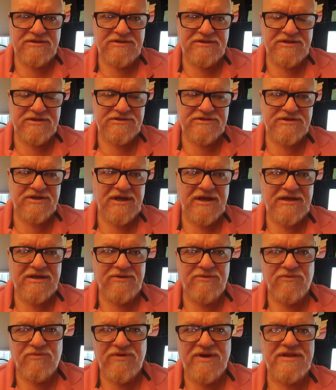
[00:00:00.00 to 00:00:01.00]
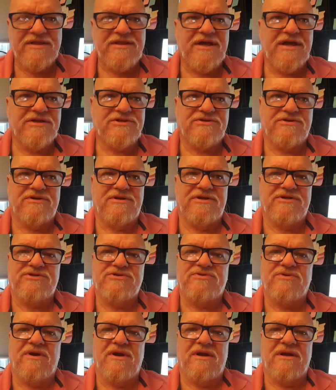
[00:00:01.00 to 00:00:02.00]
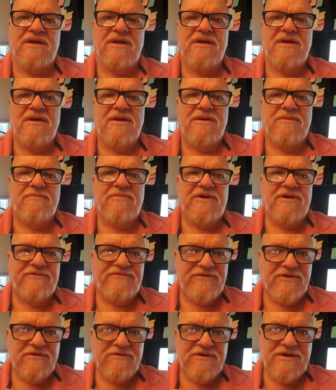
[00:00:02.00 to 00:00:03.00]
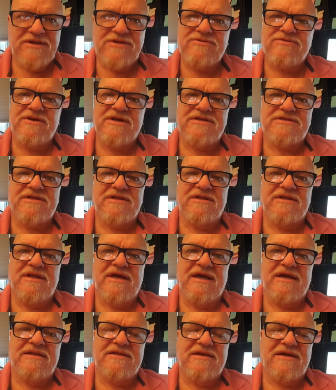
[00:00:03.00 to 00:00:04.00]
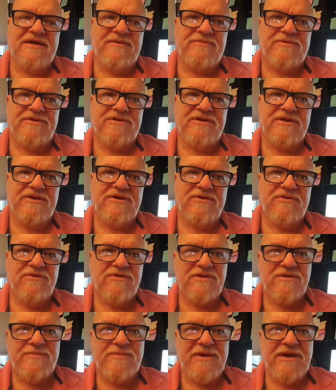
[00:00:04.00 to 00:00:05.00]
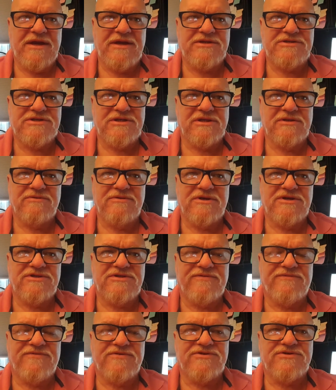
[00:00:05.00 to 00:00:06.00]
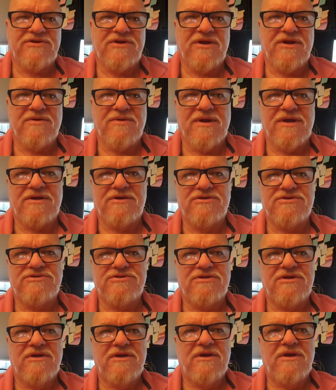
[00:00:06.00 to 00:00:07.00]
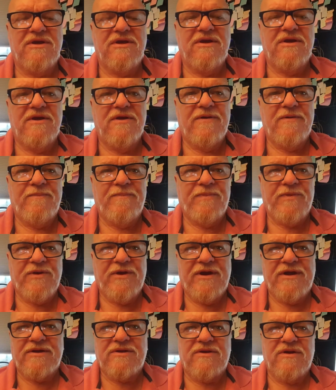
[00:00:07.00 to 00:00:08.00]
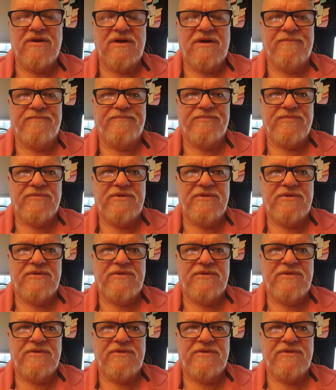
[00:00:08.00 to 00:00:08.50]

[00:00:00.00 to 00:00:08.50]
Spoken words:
decided when that's going to start, but if you're interested in that type of thing, go to the page lyricsforsongwriters.com.